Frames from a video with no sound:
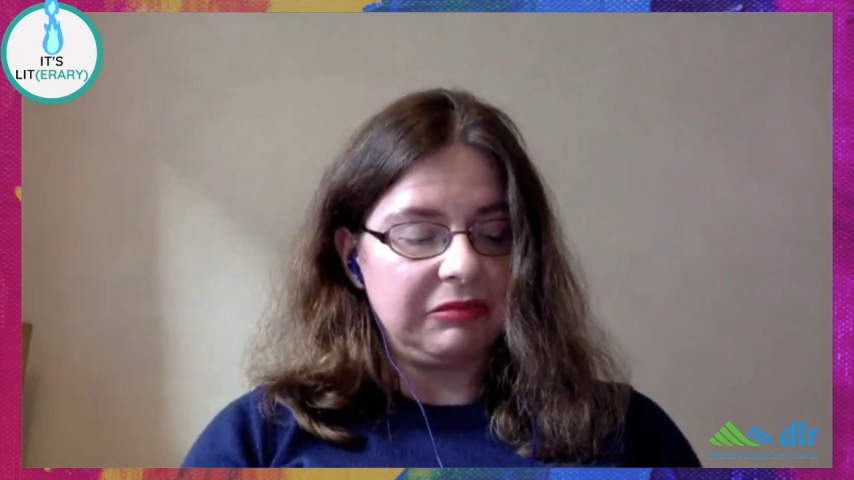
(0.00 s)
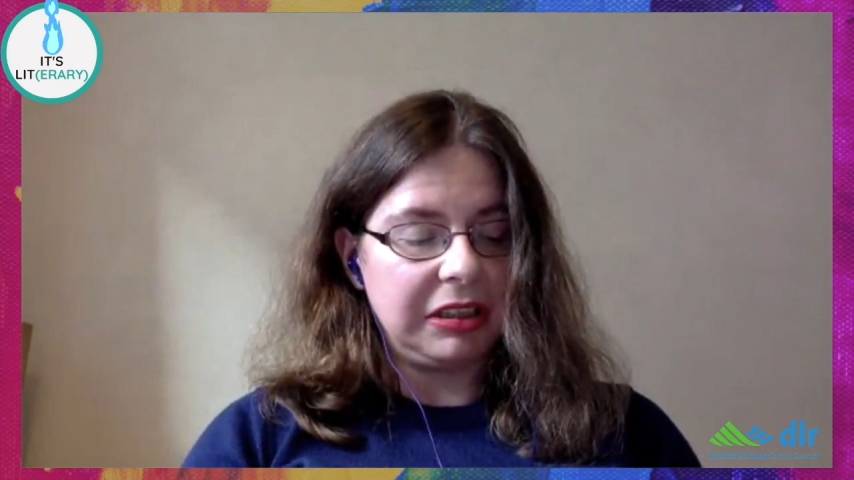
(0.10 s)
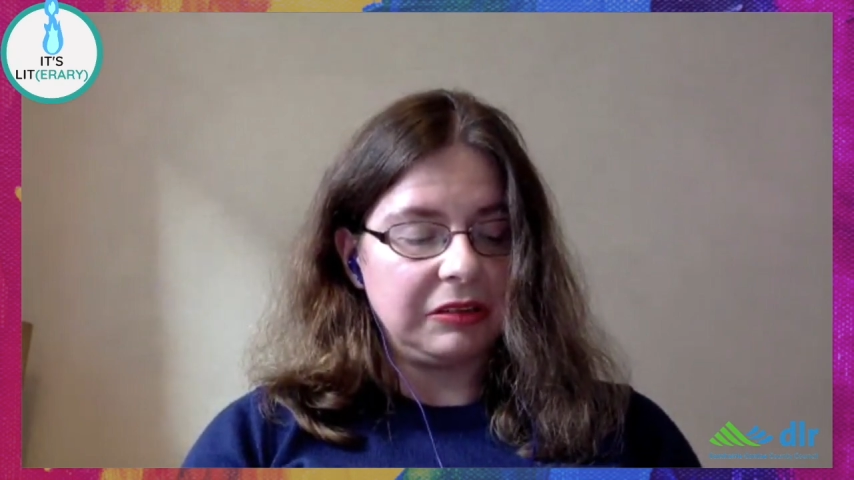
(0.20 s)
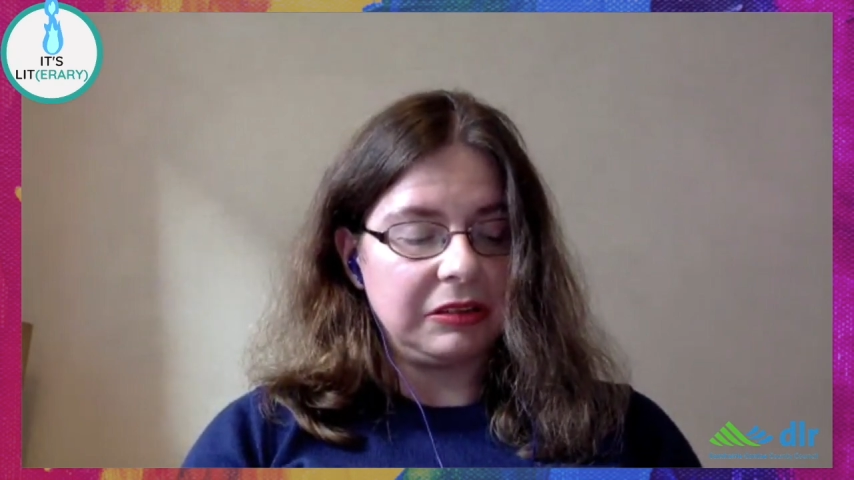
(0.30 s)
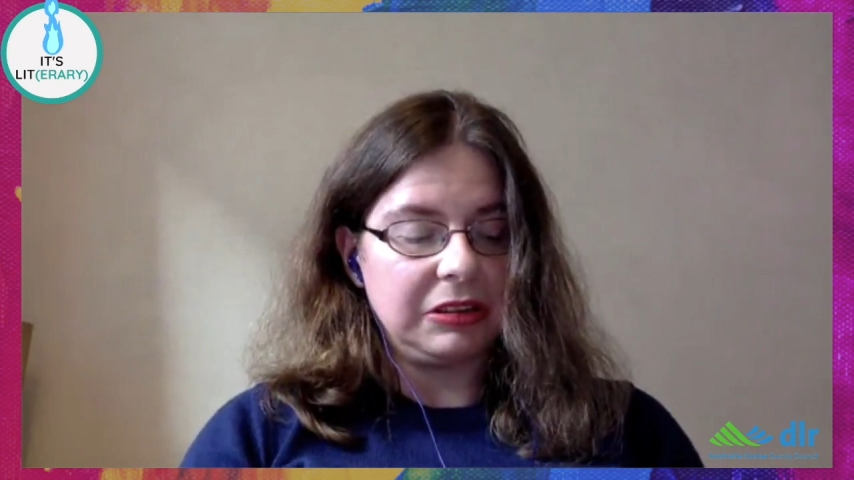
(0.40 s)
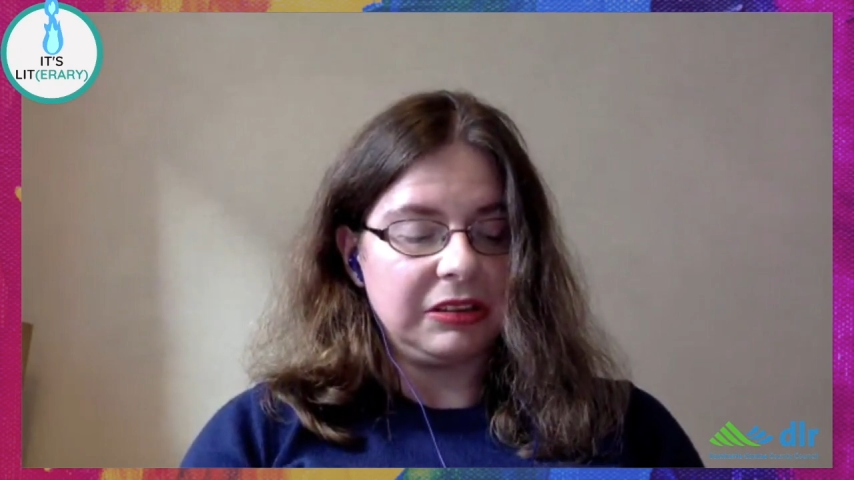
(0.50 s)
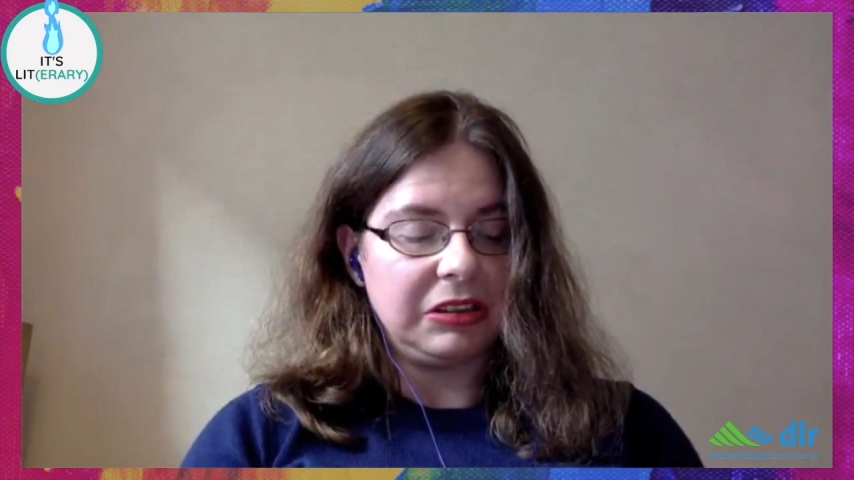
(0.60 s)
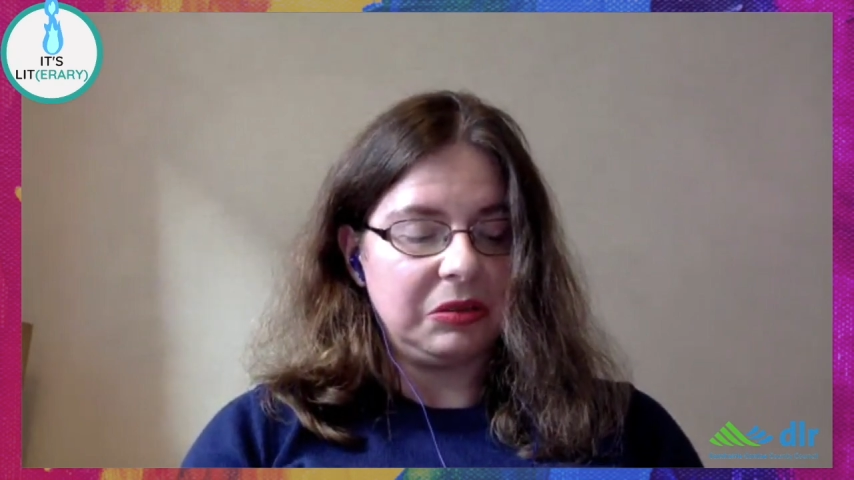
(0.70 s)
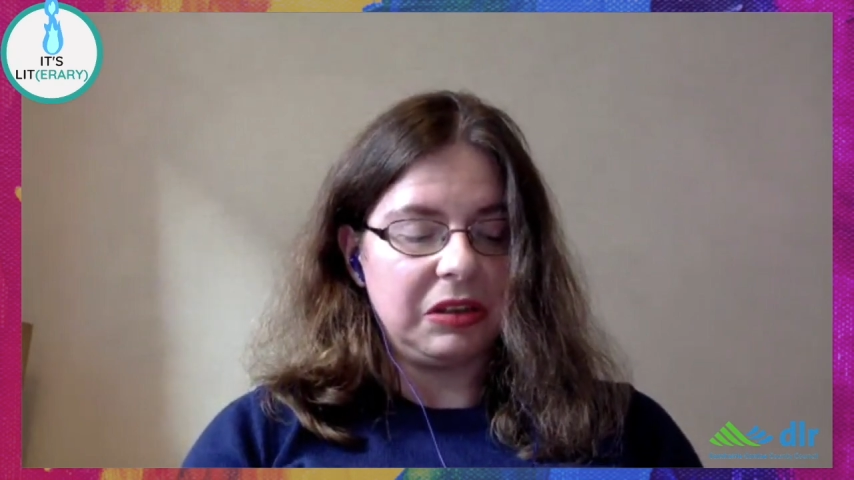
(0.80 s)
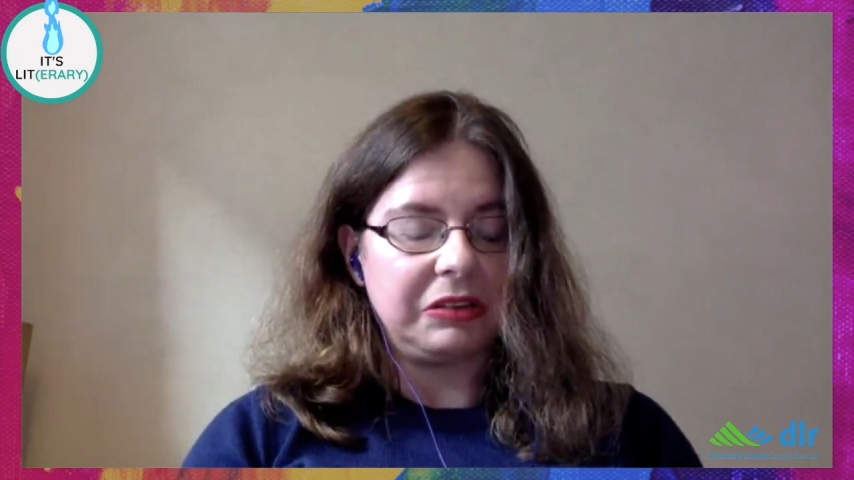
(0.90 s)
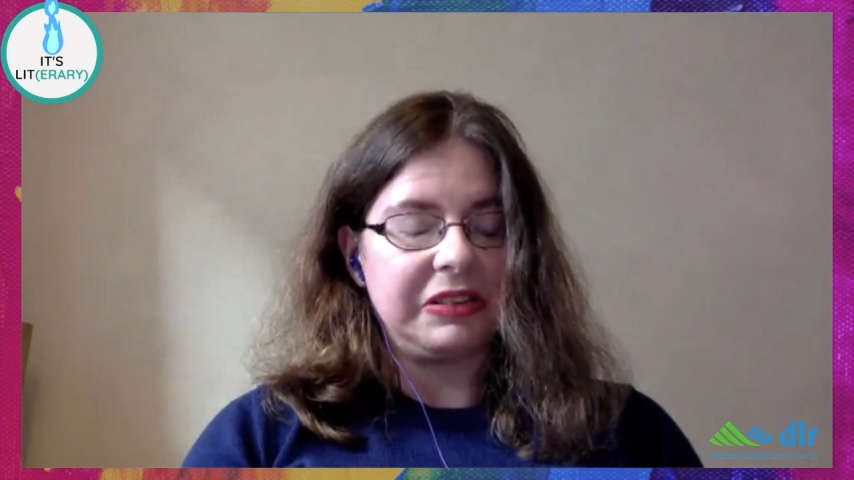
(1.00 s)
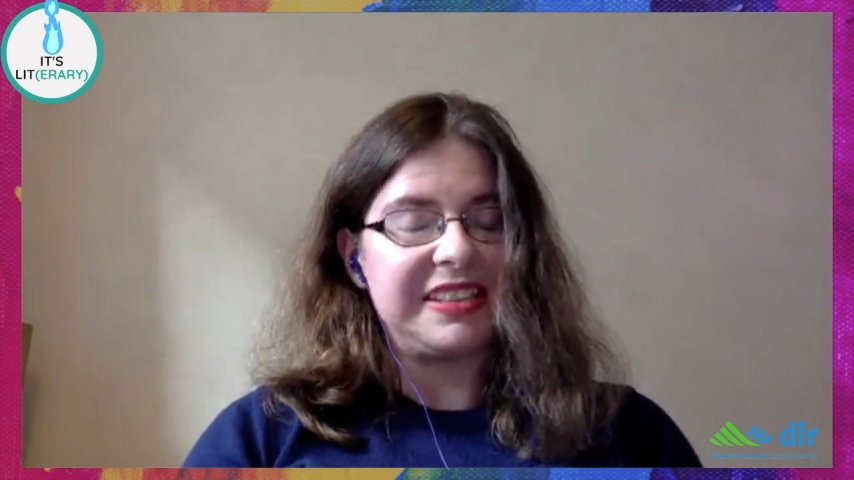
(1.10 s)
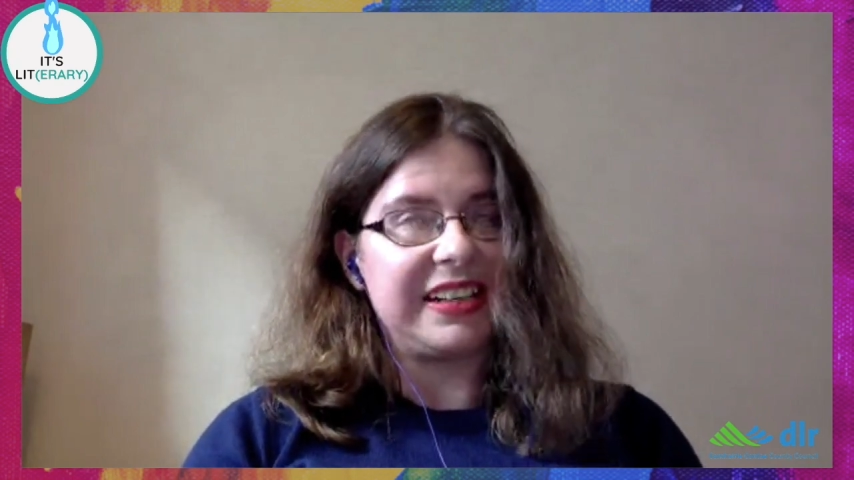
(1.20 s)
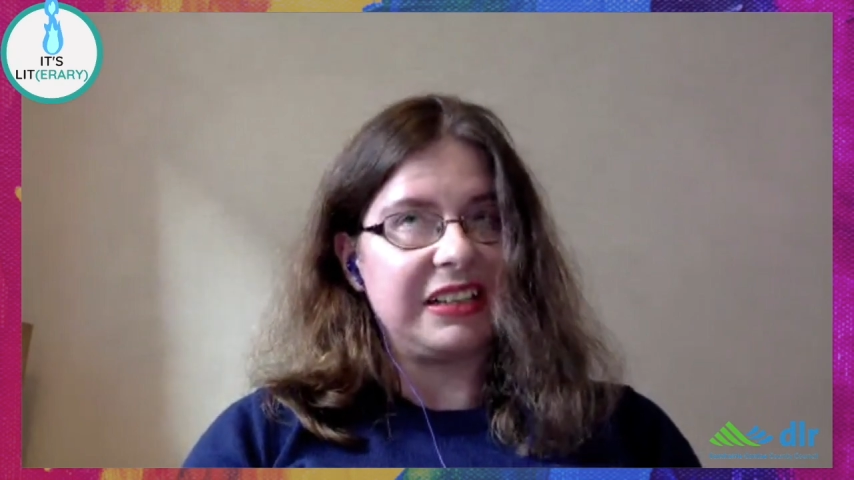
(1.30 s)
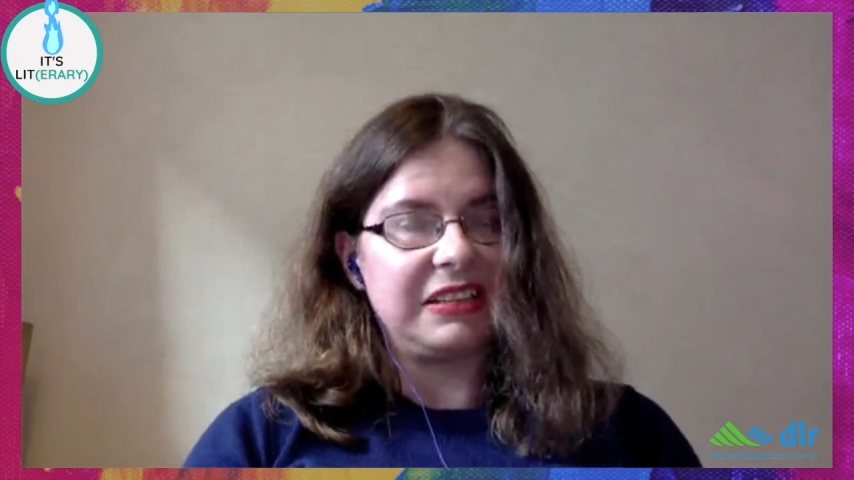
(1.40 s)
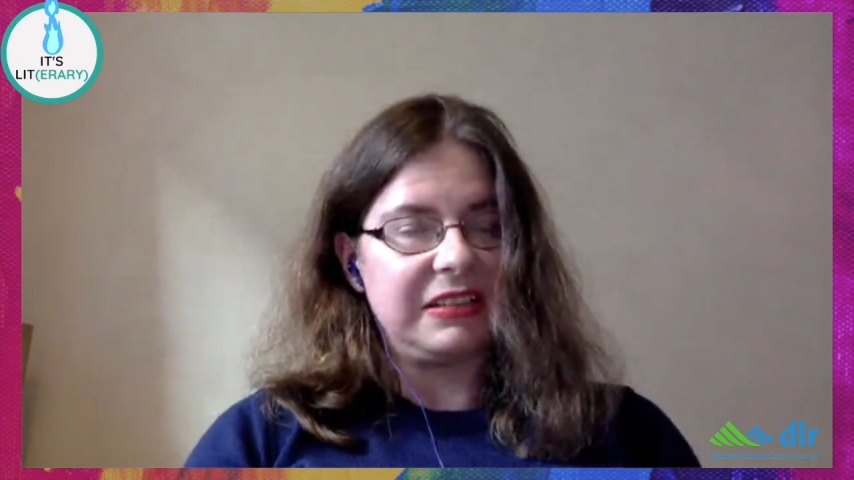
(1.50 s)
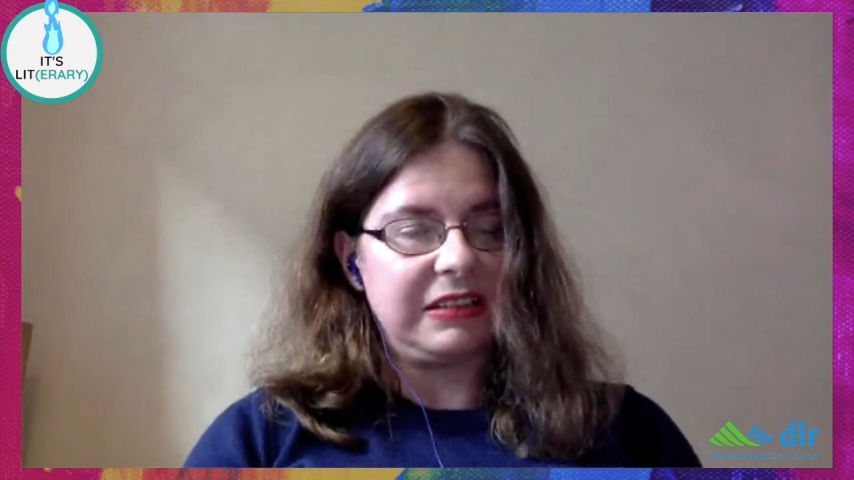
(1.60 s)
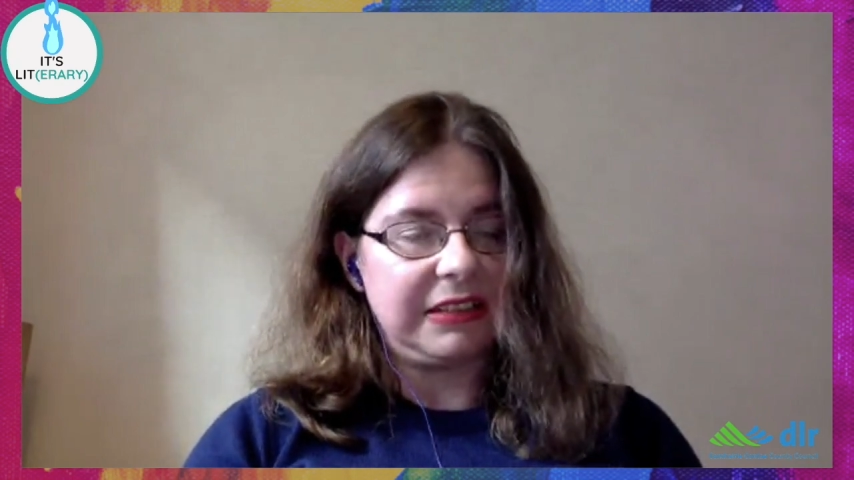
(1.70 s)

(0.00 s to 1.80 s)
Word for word: Uncle could no longer stand